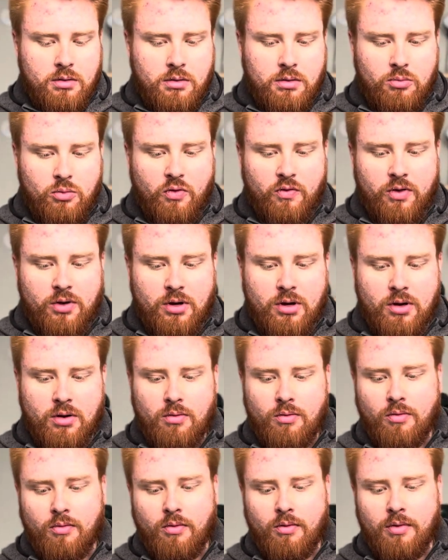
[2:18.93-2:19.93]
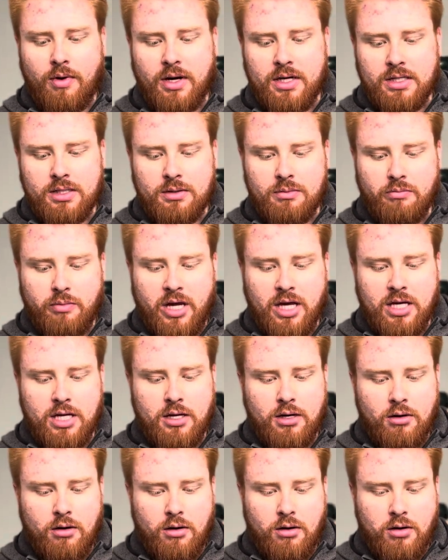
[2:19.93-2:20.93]
Moving right back
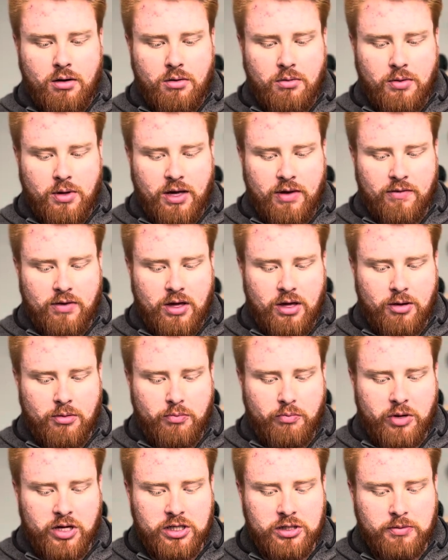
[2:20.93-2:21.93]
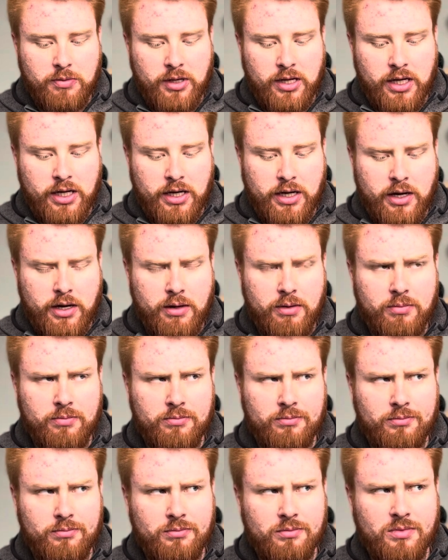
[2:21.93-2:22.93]
here, we have a Benchmade
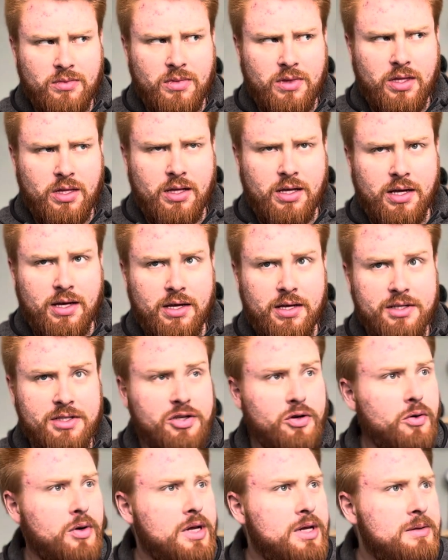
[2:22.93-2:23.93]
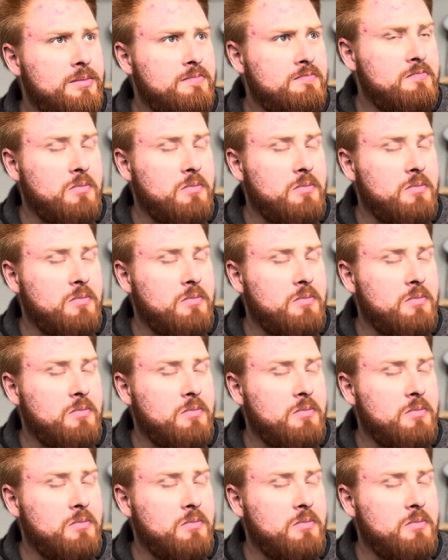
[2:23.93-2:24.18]
Azuri.